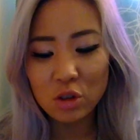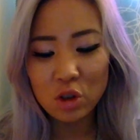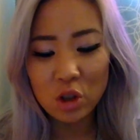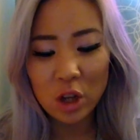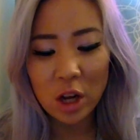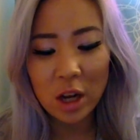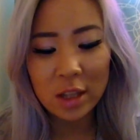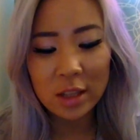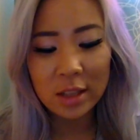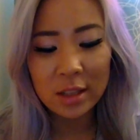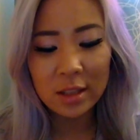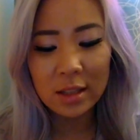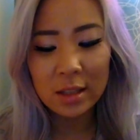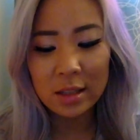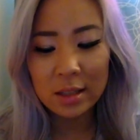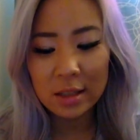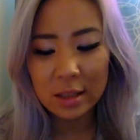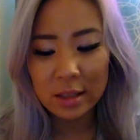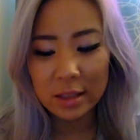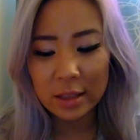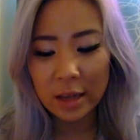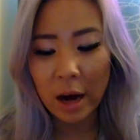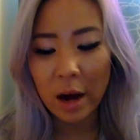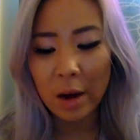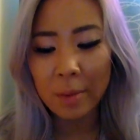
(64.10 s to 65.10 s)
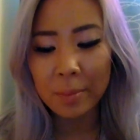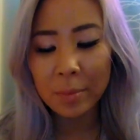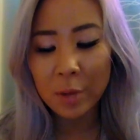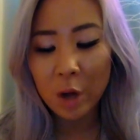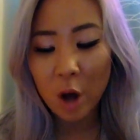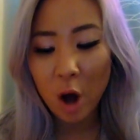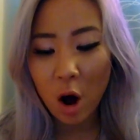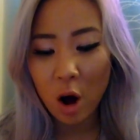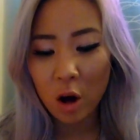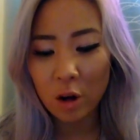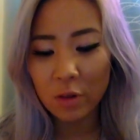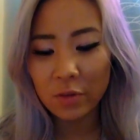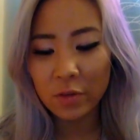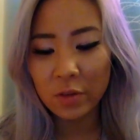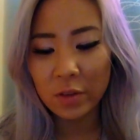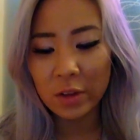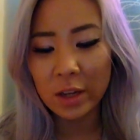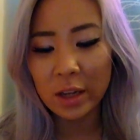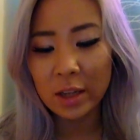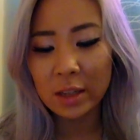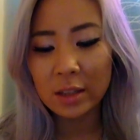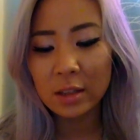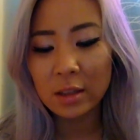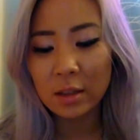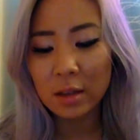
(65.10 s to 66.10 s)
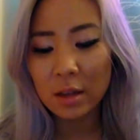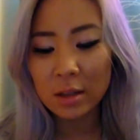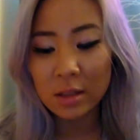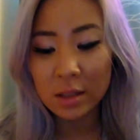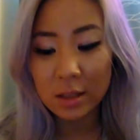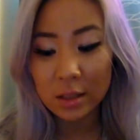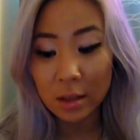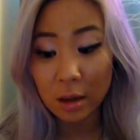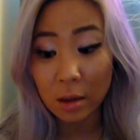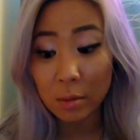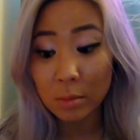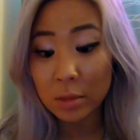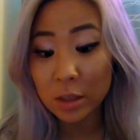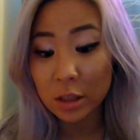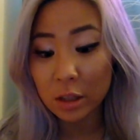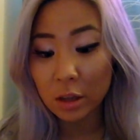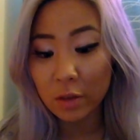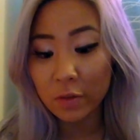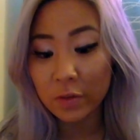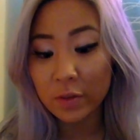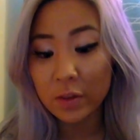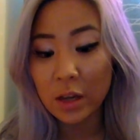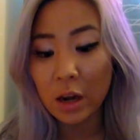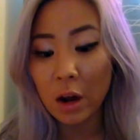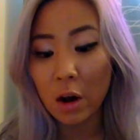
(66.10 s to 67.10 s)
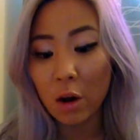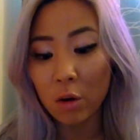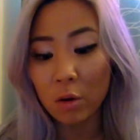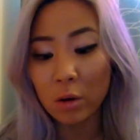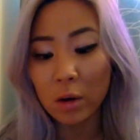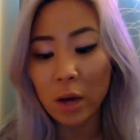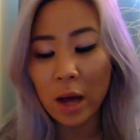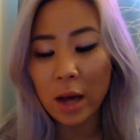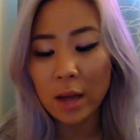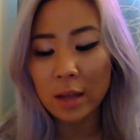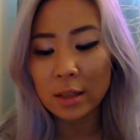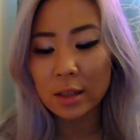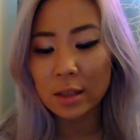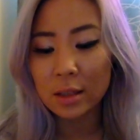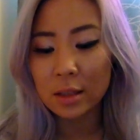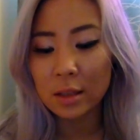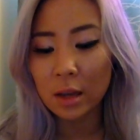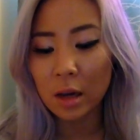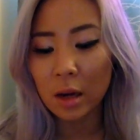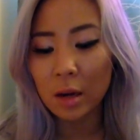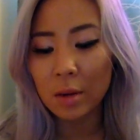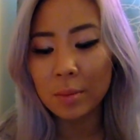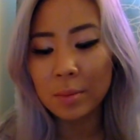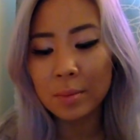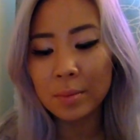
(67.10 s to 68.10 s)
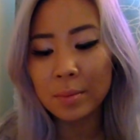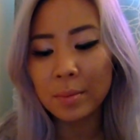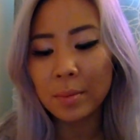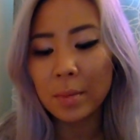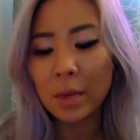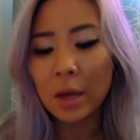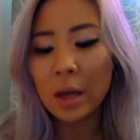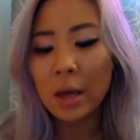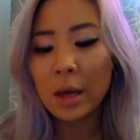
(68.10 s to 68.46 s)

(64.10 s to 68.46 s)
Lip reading: just some conflicts, some self-doubt, and some